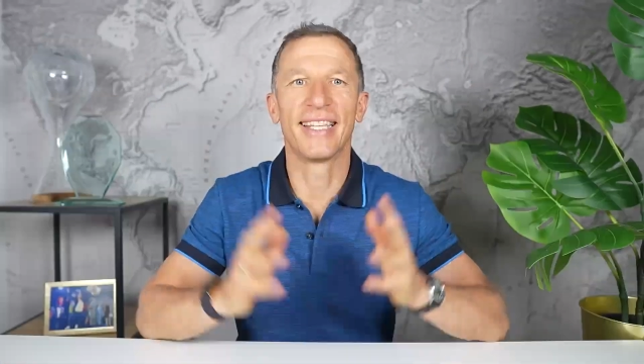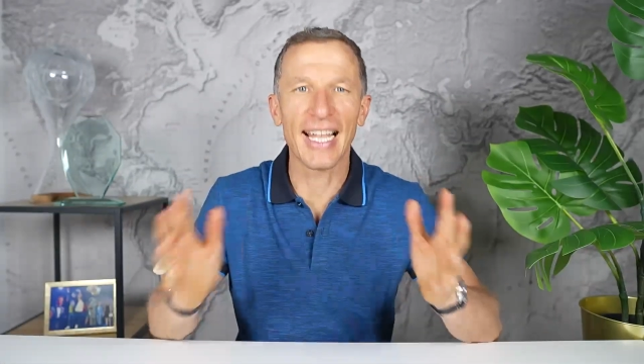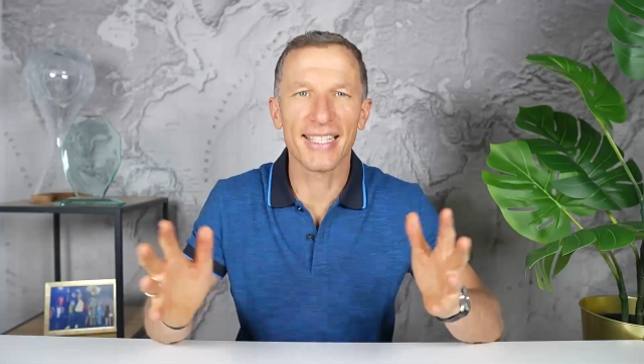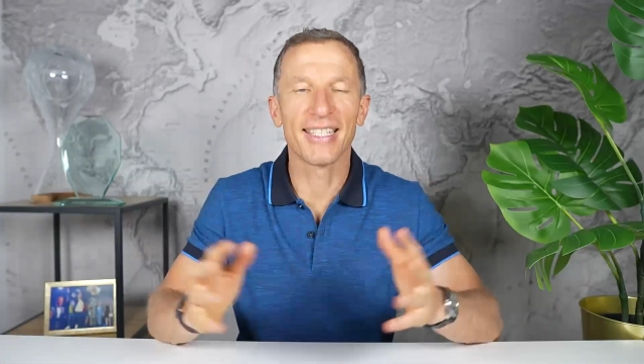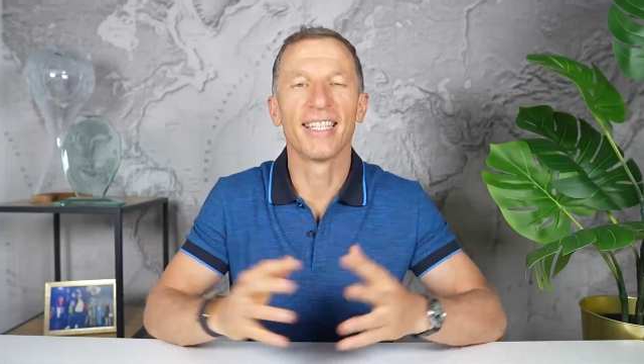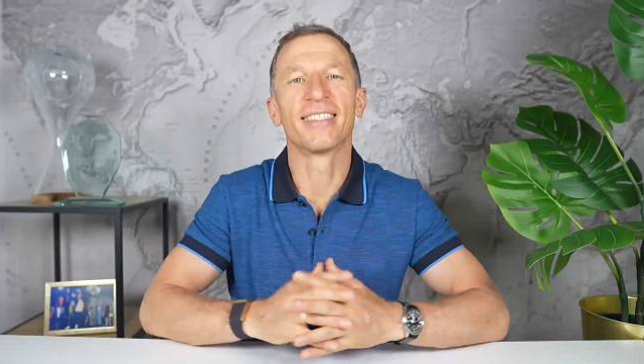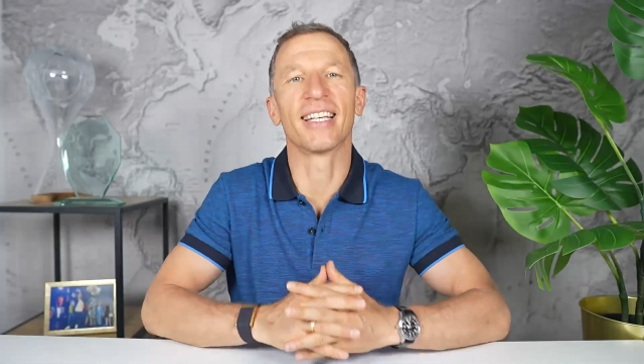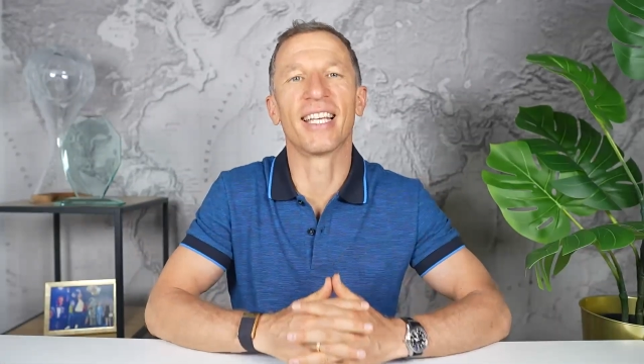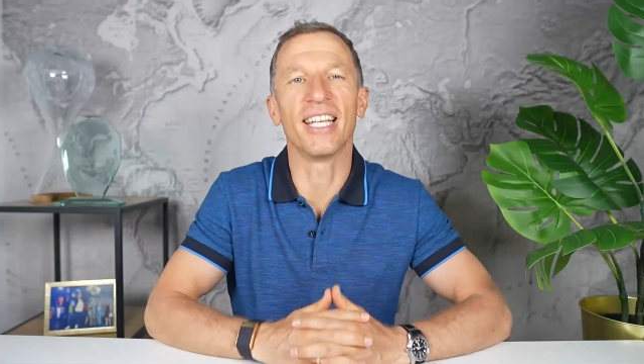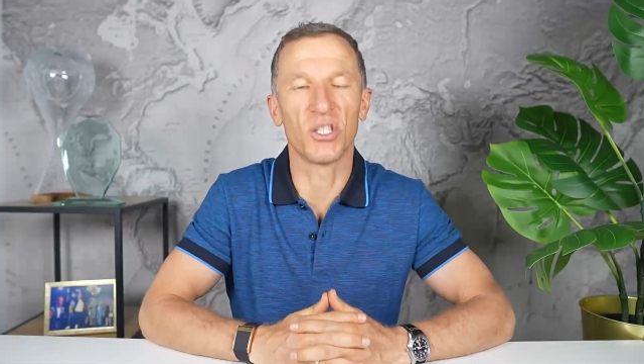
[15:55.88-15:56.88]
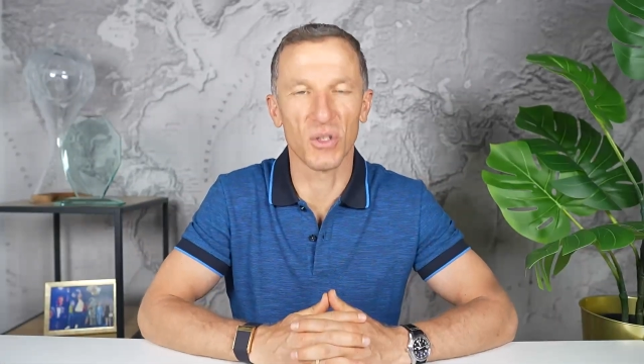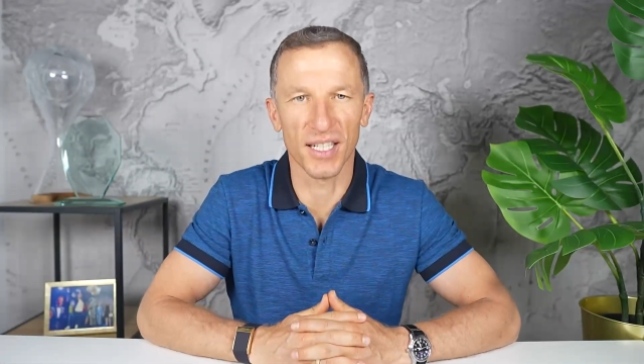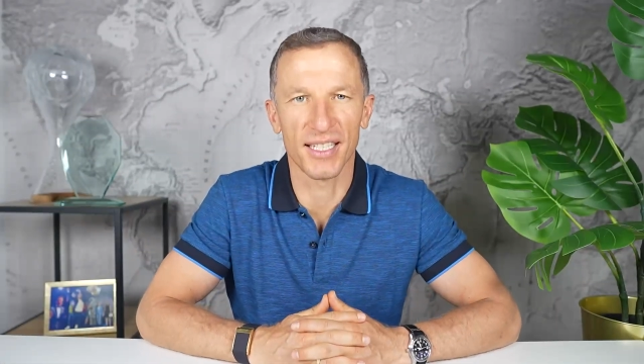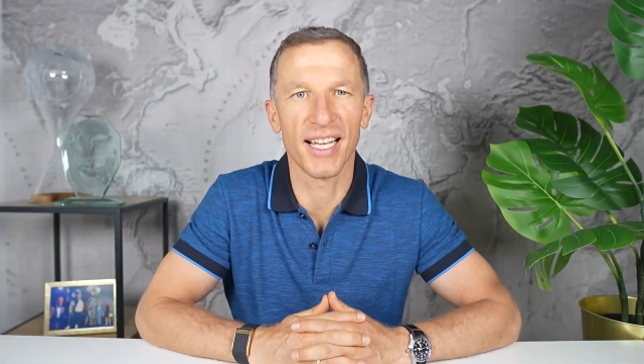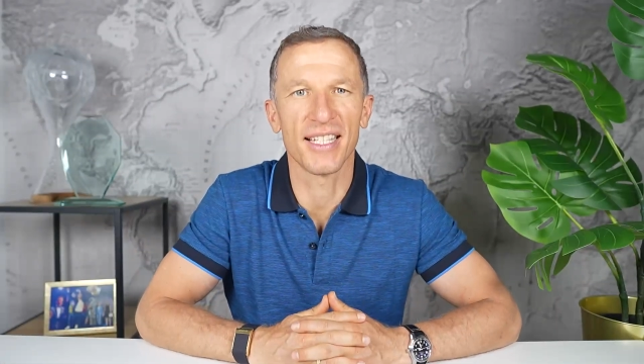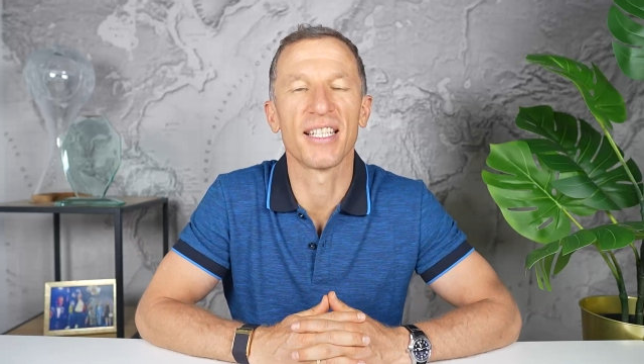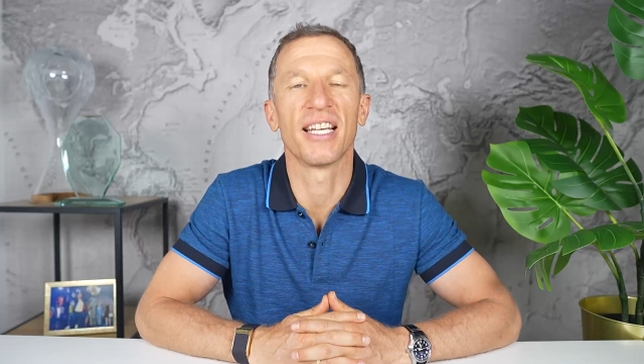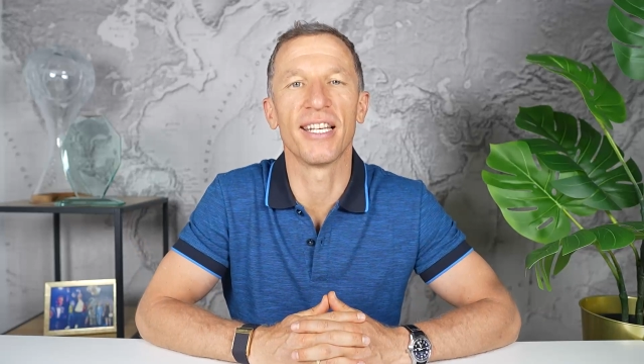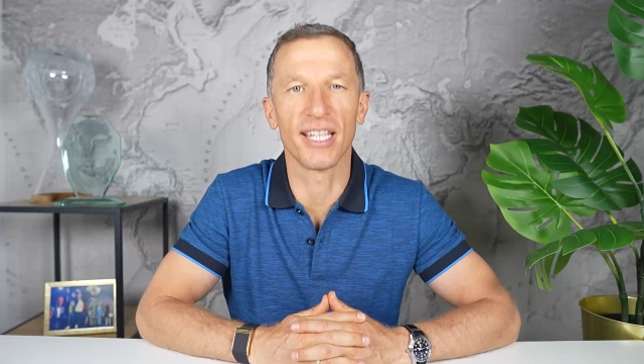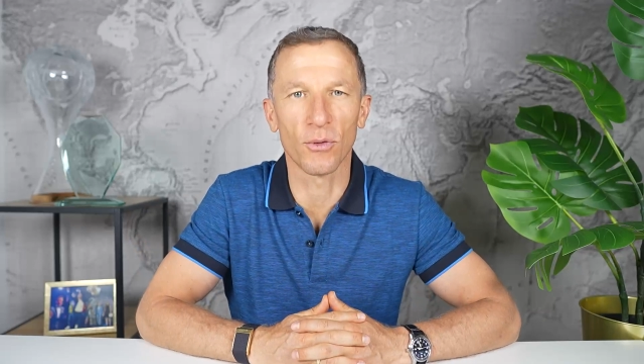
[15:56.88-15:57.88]
That's the key to success
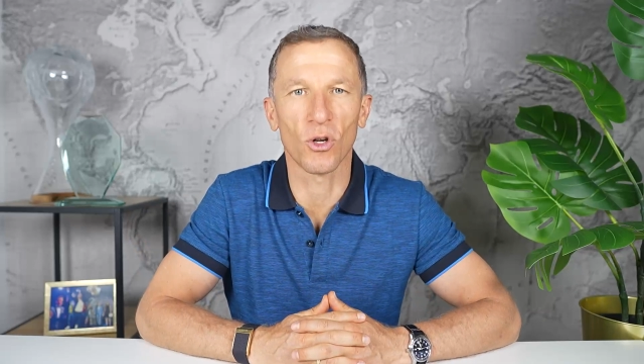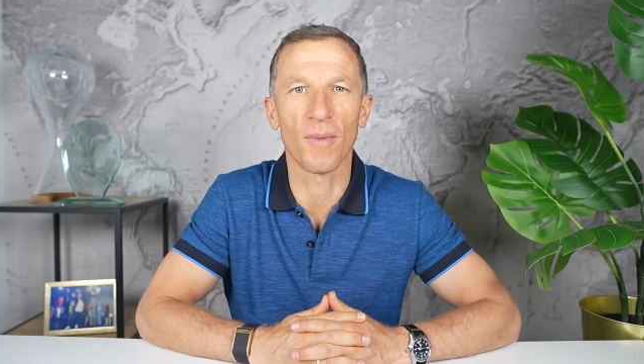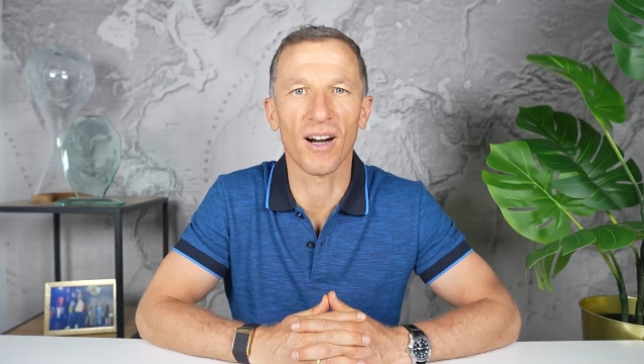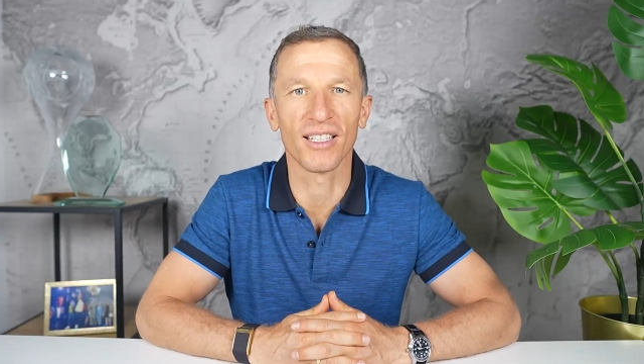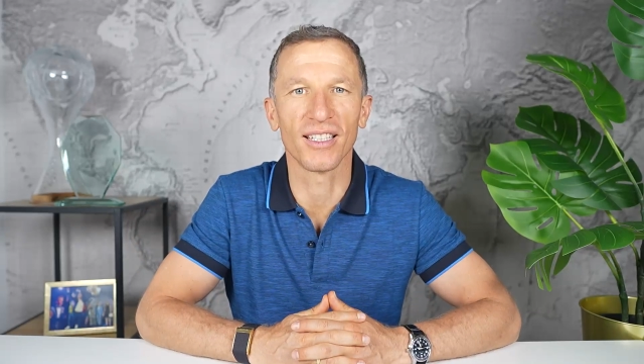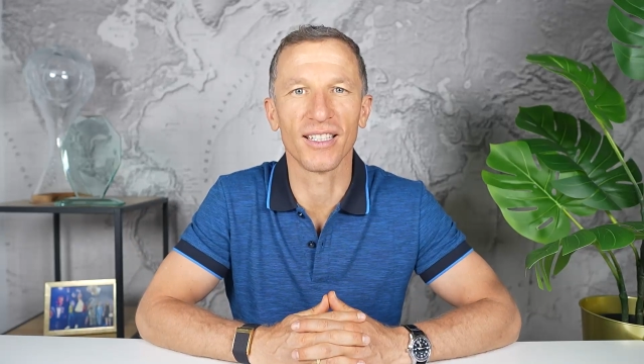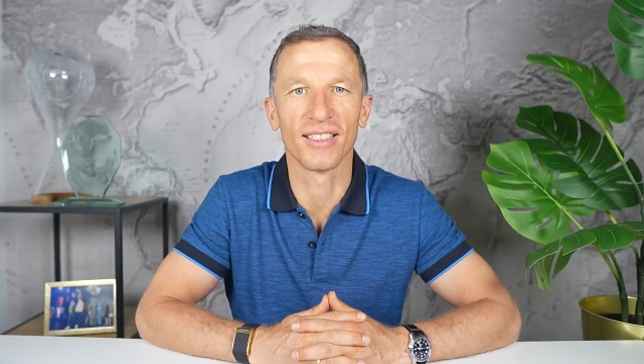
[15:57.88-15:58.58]
in network marketing.